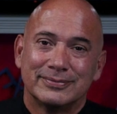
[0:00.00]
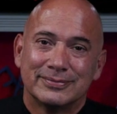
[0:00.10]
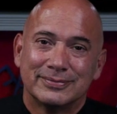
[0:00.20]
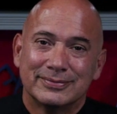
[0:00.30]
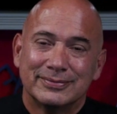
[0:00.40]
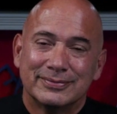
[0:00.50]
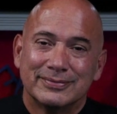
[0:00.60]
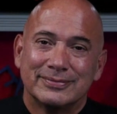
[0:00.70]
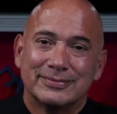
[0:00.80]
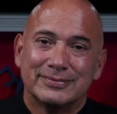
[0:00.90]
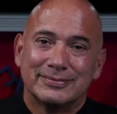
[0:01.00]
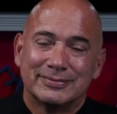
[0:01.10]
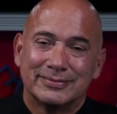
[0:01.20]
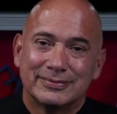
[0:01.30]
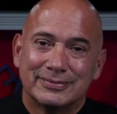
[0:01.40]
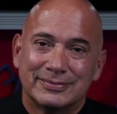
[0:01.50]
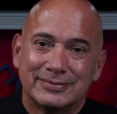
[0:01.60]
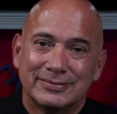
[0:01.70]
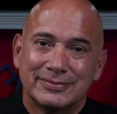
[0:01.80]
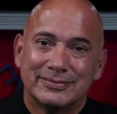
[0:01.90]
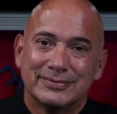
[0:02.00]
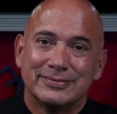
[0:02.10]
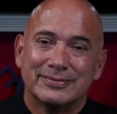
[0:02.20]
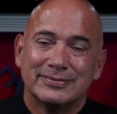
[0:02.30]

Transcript: [no speech]